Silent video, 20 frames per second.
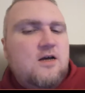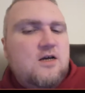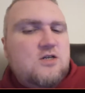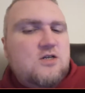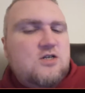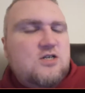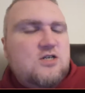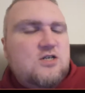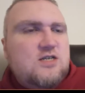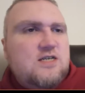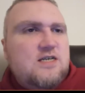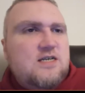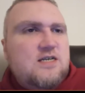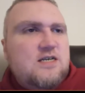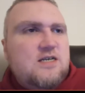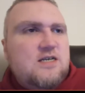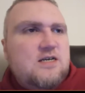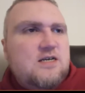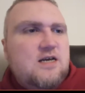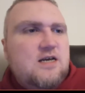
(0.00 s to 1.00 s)

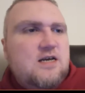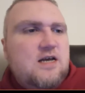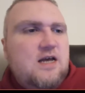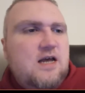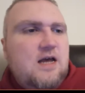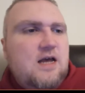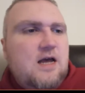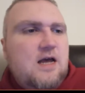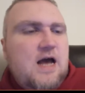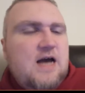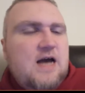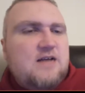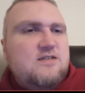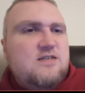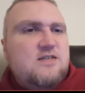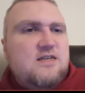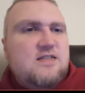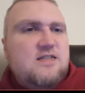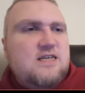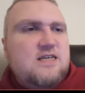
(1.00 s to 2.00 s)
she
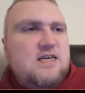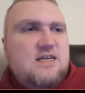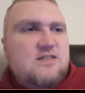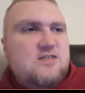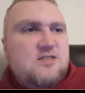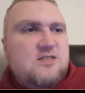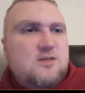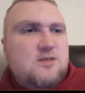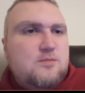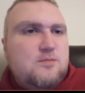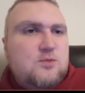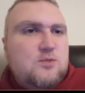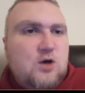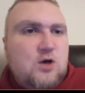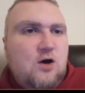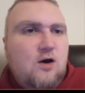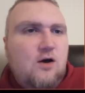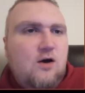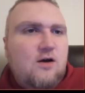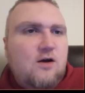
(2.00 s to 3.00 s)
accidentally hits some
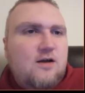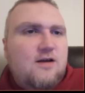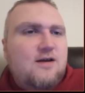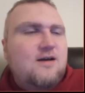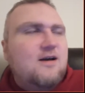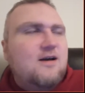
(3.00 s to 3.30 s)
dog